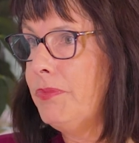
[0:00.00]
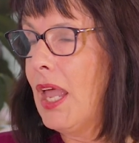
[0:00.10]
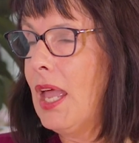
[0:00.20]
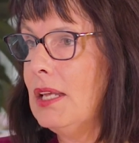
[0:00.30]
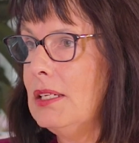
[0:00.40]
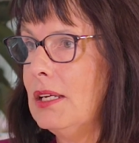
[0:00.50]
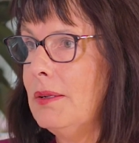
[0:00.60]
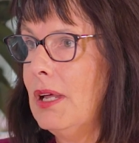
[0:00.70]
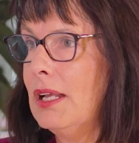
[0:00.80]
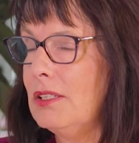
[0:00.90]
And
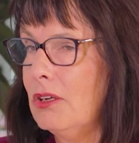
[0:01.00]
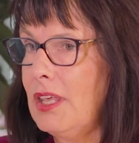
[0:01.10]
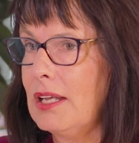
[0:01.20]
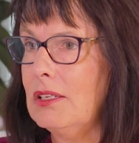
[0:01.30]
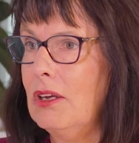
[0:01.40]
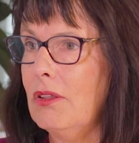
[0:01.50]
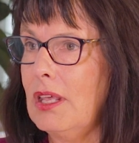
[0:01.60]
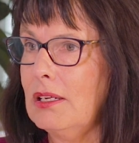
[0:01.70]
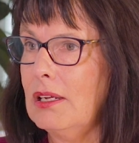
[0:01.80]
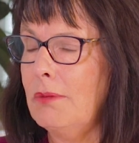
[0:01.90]
so that
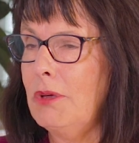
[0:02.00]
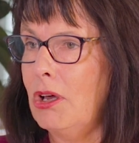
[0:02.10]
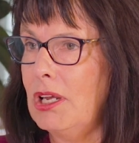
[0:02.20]
I mean,